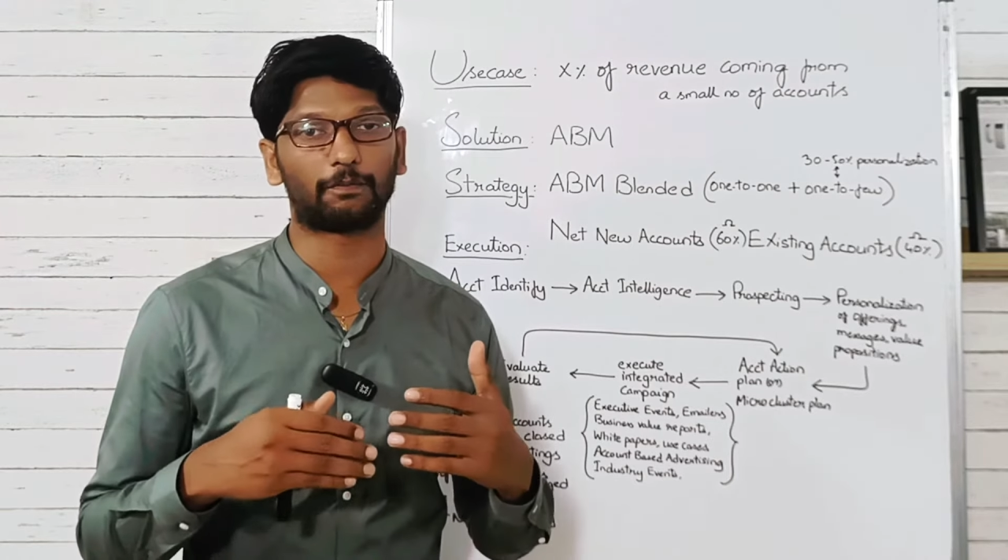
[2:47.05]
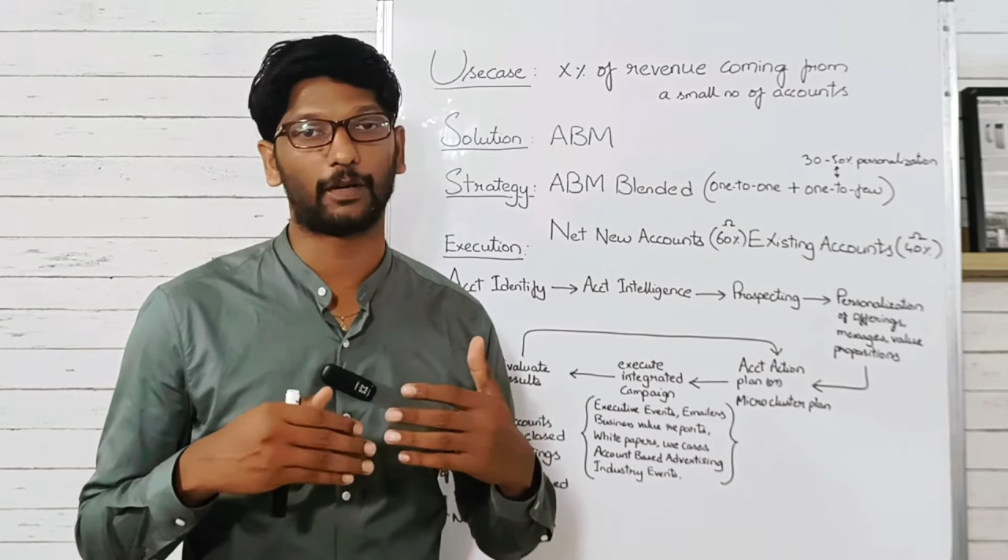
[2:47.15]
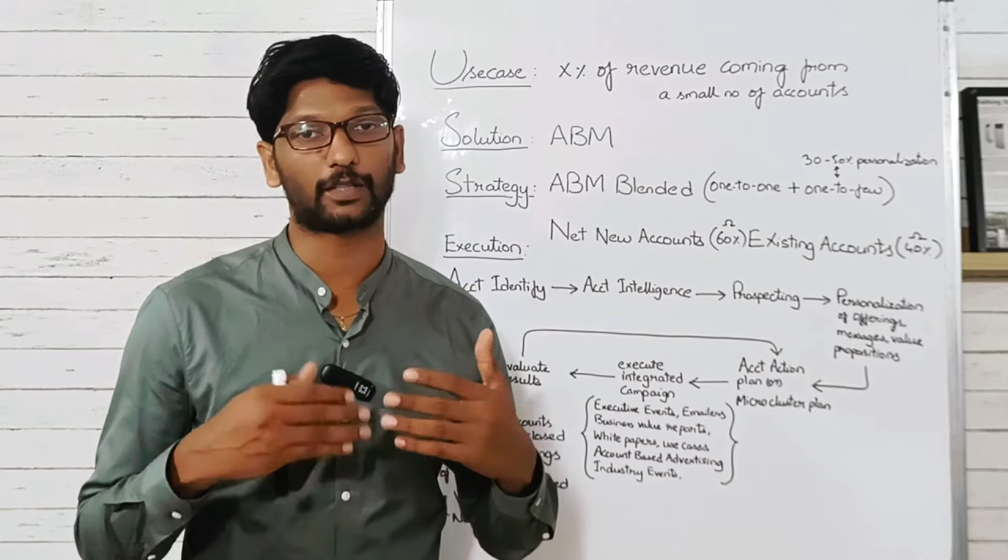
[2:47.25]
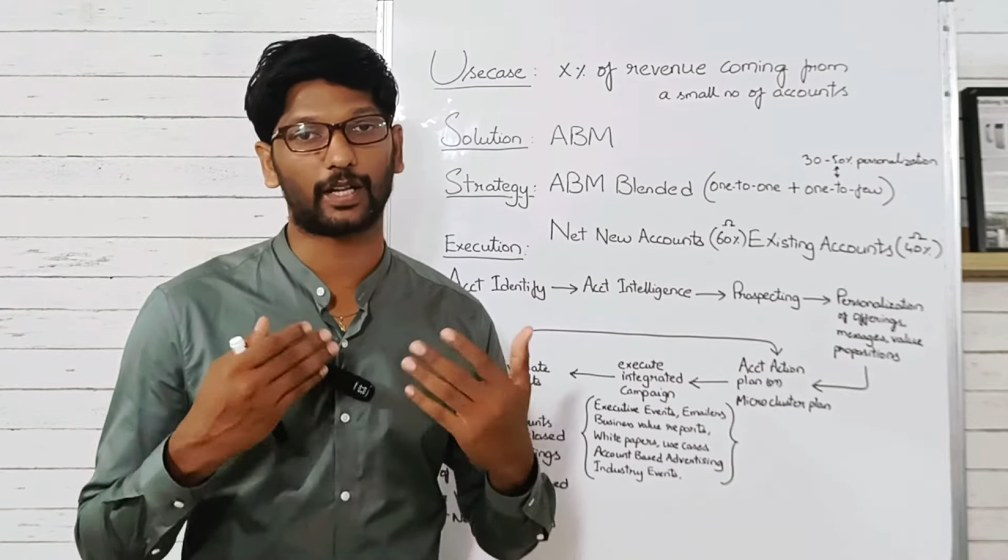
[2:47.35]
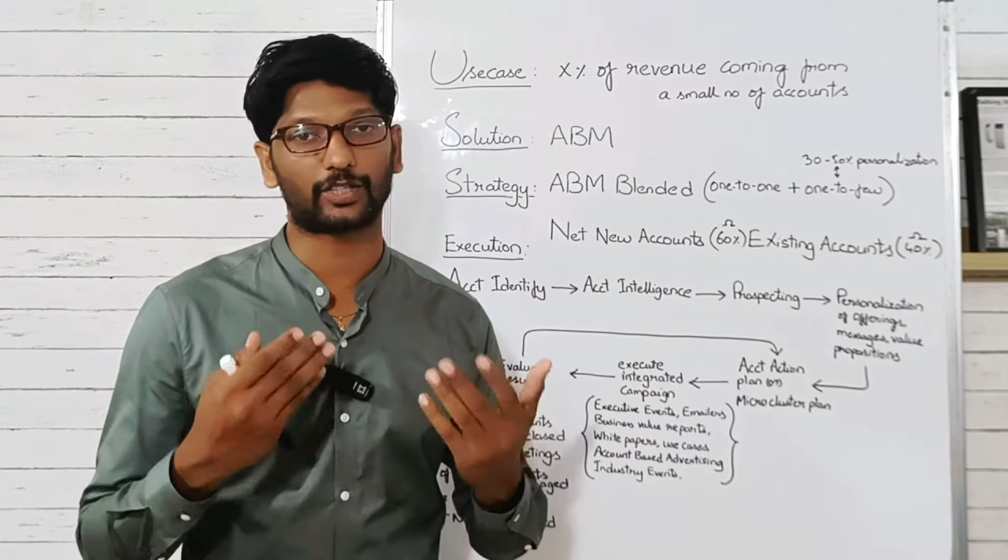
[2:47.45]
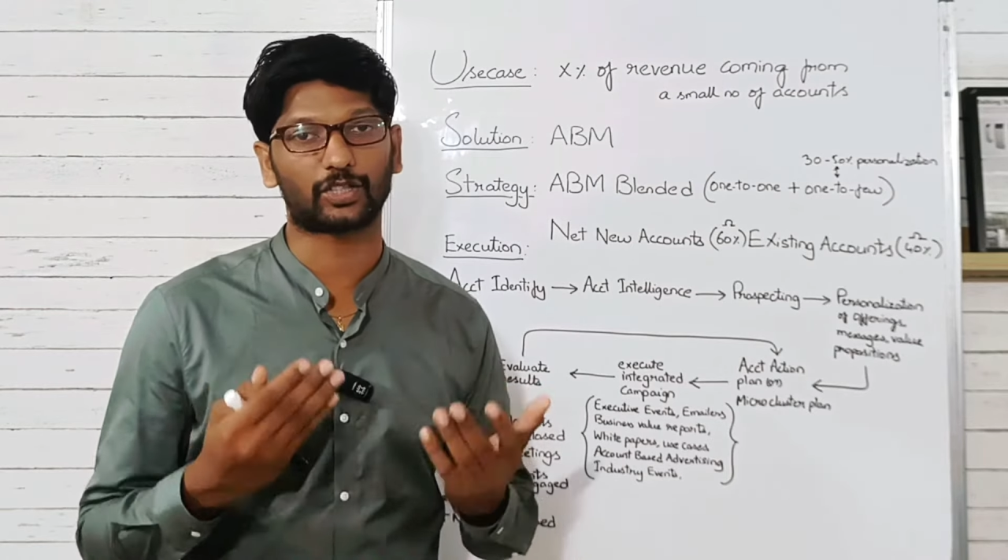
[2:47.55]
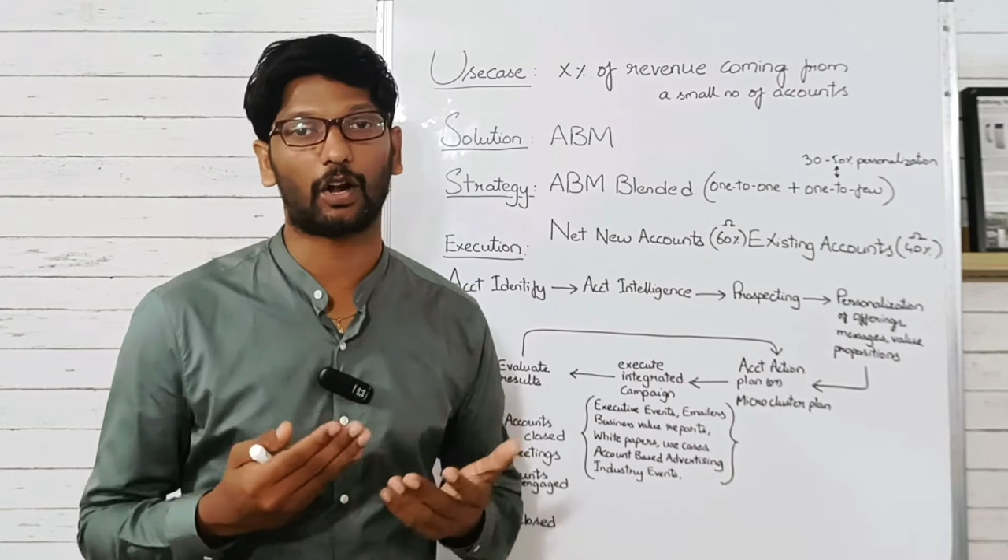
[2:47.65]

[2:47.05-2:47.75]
personalized